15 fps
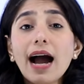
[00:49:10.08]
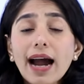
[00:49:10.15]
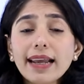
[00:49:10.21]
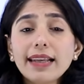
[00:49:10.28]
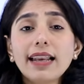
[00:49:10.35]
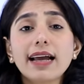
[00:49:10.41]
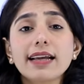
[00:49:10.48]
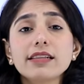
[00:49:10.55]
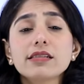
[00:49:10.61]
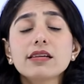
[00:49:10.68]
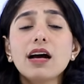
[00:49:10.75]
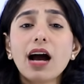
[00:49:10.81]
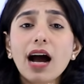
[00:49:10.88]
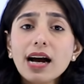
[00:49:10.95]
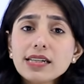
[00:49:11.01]
Highlight,
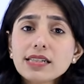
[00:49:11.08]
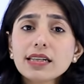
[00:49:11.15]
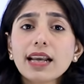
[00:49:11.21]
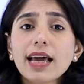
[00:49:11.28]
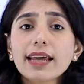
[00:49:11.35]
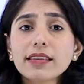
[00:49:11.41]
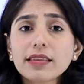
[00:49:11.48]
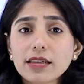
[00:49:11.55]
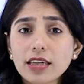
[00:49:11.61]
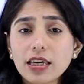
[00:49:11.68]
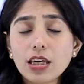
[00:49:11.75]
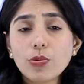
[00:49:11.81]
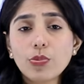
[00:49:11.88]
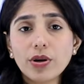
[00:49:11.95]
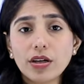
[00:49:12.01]
underline the
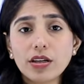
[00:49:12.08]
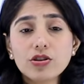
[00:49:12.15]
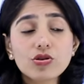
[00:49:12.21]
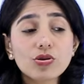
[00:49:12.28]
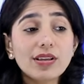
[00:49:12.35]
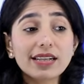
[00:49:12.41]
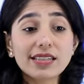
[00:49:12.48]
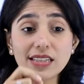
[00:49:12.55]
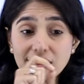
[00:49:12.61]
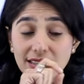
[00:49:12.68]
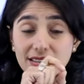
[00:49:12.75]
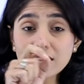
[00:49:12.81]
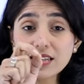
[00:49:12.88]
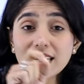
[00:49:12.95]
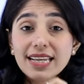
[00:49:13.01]
keywords so that it
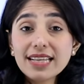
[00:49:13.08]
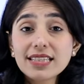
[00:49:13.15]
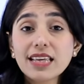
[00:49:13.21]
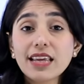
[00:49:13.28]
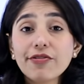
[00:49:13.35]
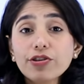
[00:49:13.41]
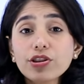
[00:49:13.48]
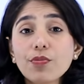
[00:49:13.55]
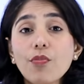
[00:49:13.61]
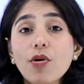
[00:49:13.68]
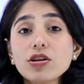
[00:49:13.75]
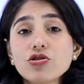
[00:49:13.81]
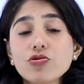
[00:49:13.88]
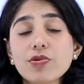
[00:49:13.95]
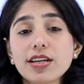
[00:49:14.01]
is easy for the
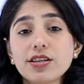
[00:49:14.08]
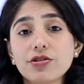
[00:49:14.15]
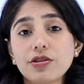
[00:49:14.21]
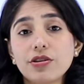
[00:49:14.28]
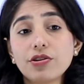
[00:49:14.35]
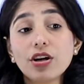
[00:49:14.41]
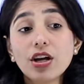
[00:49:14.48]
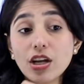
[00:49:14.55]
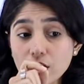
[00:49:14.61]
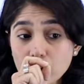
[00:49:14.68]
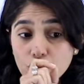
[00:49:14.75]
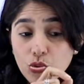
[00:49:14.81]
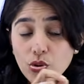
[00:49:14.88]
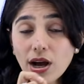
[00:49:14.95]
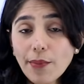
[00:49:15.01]
moderator
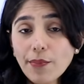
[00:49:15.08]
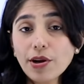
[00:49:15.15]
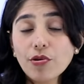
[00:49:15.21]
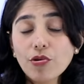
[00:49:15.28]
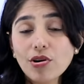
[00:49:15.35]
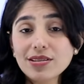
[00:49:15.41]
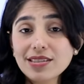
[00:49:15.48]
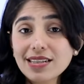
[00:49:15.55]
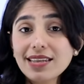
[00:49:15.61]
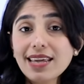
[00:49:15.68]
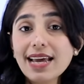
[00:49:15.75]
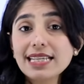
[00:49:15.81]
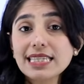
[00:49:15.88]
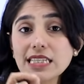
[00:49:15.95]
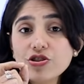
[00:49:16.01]
to come across that
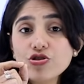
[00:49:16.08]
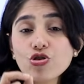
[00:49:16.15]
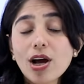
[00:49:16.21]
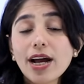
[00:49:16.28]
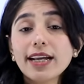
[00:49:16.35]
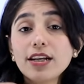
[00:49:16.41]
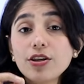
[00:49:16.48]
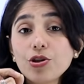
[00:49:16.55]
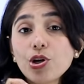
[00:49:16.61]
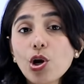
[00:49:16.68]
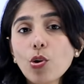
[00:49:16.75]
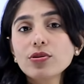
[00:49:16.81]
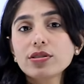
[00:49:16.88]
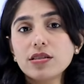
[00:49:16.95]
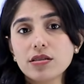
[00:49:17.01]
yes, the child
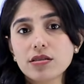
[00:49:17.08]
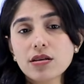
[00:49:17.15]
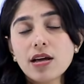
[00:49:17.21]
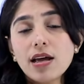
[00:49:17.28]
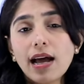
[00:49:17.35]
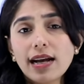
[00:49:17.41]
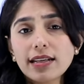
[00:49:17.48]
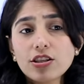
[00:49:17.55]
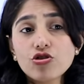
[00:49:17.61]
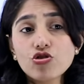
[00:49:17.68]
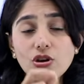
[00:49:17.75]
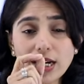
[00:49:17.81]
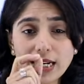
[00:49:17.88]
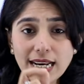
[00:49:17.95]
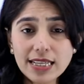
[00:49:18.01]
knows it and the
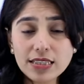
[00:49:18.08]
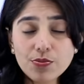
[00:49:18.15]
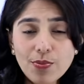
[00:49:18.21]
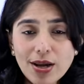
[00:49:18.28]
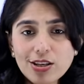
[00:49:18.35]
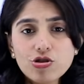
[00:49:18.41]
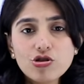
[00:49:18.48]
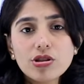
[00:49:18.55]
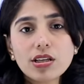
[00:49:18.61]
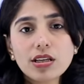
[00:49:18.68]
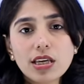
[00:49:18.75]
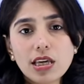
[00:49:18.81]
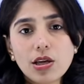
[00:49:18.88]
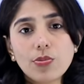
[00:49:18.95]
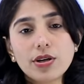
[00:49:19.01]
child has mentioned the
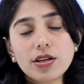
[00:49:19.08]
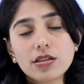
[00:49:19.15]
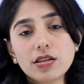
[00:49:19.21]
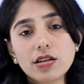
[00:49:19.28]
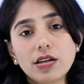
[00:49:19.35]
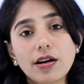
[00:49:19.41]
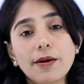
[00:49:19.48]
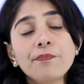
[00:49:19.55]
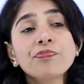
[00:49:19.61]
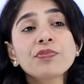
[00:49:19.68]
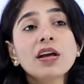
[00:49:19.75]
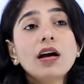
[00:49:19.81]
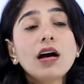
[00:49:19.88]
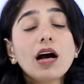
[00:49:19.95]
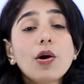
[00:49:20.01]
keyword here.
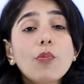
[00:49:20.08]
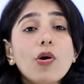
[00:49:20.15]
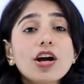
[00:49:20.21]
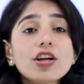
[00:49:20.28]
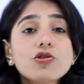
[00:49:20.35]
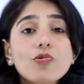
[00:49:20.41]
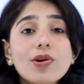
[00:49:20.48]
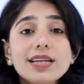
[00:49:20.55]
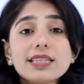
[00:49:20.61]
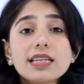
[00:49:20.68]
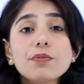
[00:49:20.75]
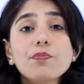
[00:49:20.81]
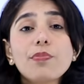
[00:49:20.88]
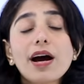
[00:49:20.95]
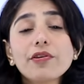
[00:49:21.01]
Avoid
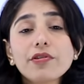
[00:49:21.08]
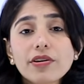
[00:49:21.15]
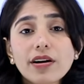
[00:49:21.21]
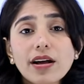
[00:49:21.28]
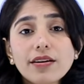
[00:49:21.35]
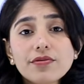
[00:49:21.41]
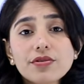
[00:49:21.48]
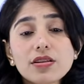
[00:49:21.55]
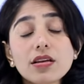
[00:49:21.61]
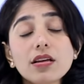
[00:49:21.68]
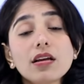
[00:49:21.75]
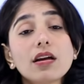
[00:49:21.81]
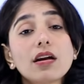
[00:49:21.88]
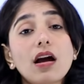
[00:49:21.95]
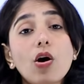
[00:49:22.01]
writing paragraphs,
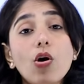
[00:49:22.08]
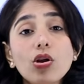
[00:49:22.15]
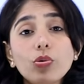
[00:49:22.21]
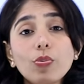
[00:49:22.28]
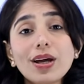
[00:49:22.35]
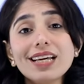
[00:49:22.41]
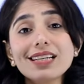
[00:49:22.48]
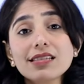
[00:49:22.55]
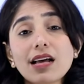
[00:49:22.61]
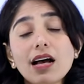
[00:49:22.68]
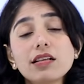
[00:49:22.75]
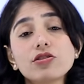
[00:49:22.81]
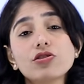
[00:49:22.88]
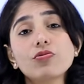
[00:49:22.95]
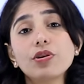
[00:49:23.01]
always
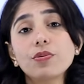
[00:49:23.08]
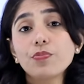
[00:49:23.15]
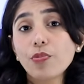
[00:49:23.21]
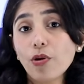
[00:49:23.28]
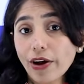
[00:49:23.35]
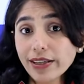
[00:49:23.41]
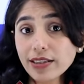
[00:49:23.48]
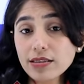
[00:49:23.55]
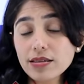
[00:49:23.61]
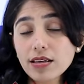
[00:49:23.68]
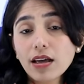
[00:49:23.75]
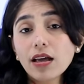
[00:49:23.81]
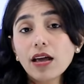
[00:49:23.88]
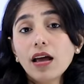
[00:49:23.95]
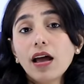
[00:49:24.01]
answer in points.
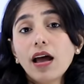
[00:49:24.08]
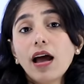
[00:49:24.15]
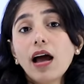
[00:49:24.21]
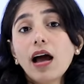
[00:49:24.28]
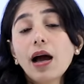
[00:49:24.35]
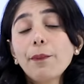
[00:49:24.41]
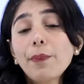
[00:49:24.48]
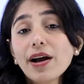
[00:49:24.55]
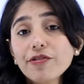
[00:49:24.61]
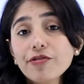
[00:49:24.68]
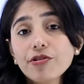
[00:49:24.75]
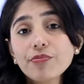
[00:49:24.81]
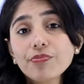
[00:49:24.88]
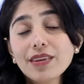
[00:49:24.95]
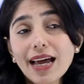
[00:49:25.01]
Apart
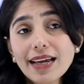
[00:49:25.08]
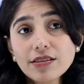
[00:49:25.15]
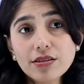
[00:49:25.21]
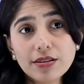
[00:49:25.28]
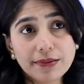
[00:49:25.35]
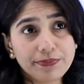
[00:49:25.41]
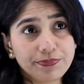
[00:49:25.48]
from that,